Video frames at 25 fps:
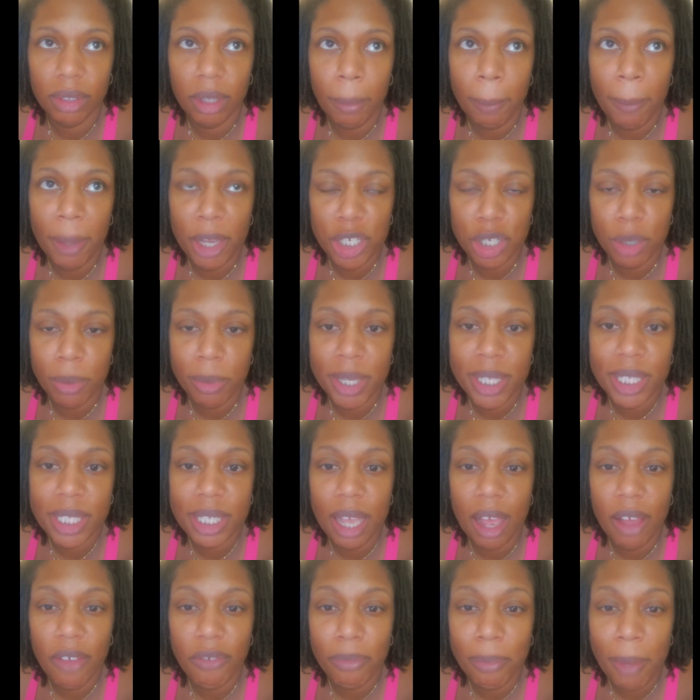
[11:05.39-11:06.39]
measurements
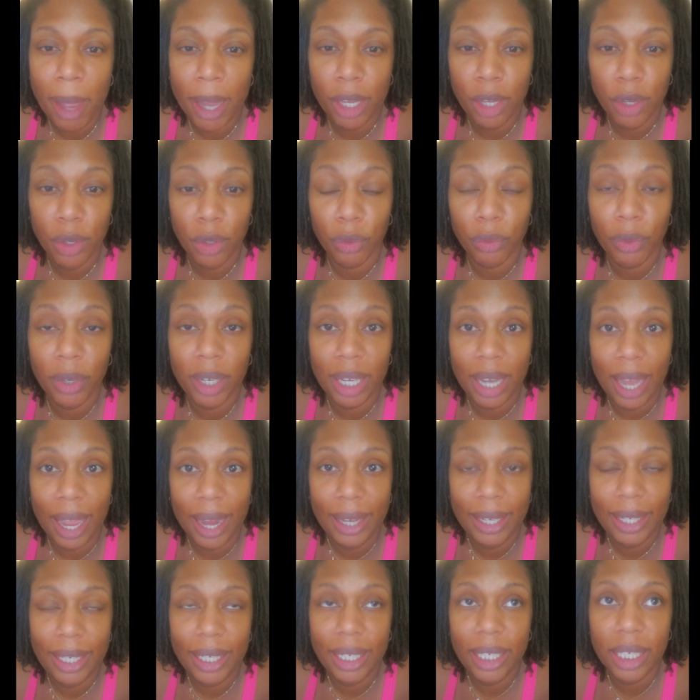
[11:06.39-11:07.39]
of my uterine
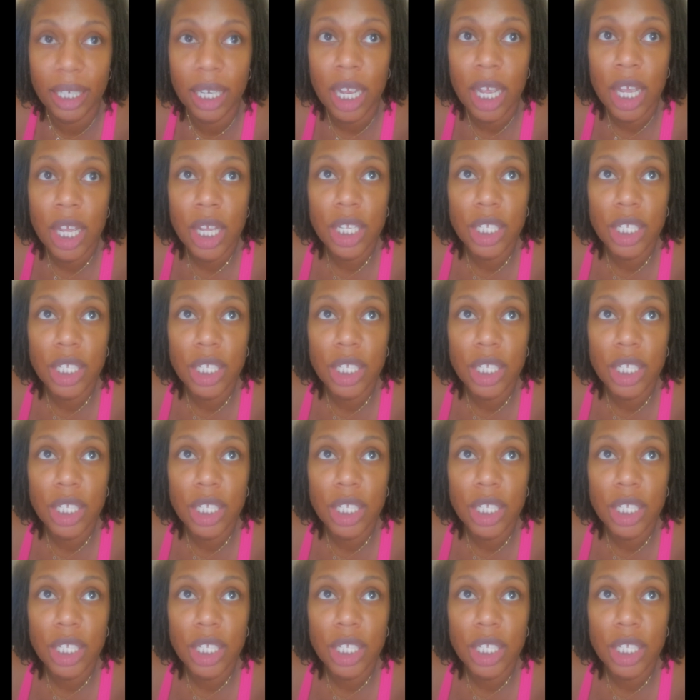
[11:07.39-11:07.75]
lining.